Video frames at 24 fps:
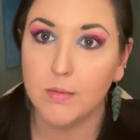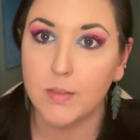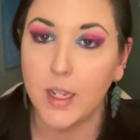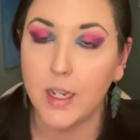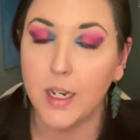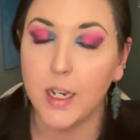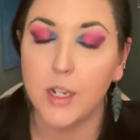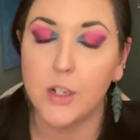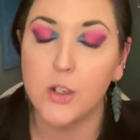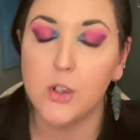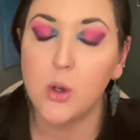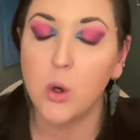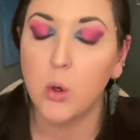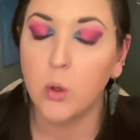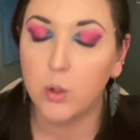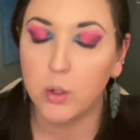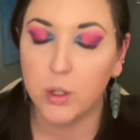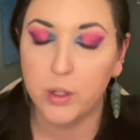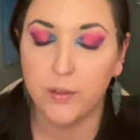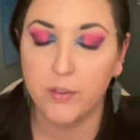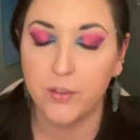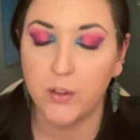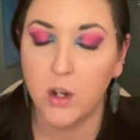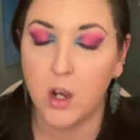and I
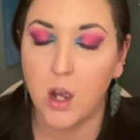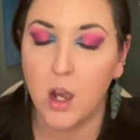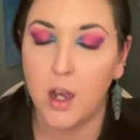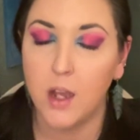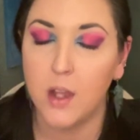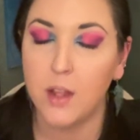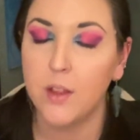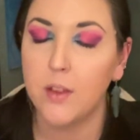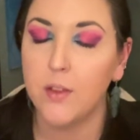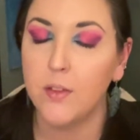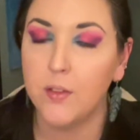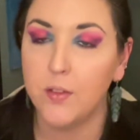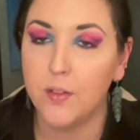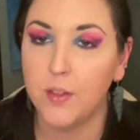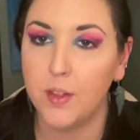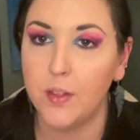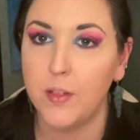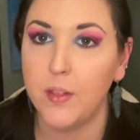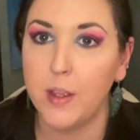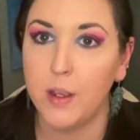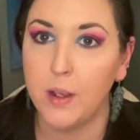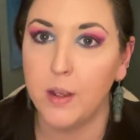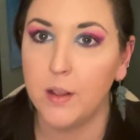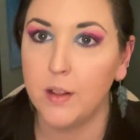totally forgot that
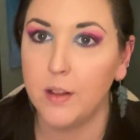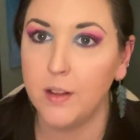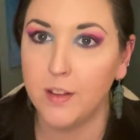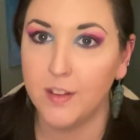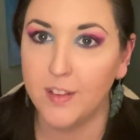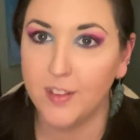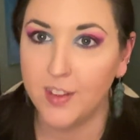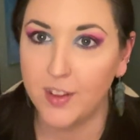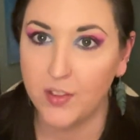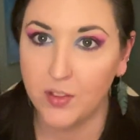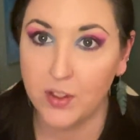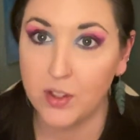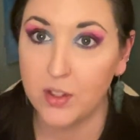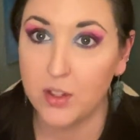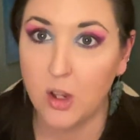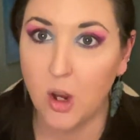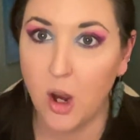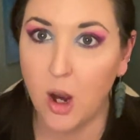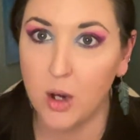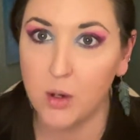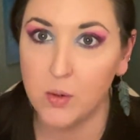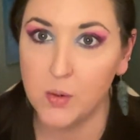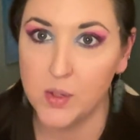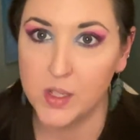they that this
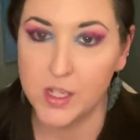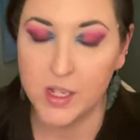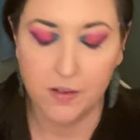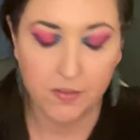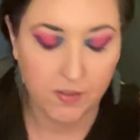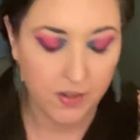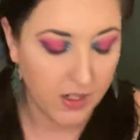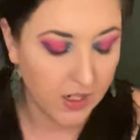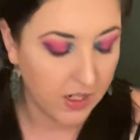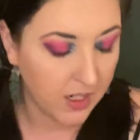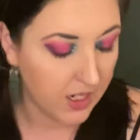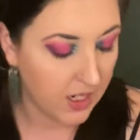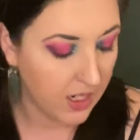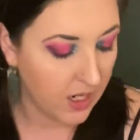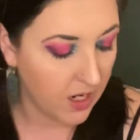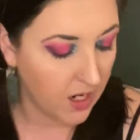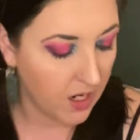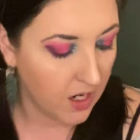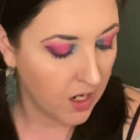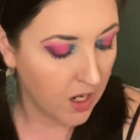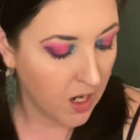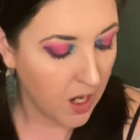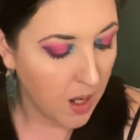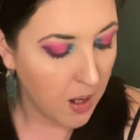card was even in here.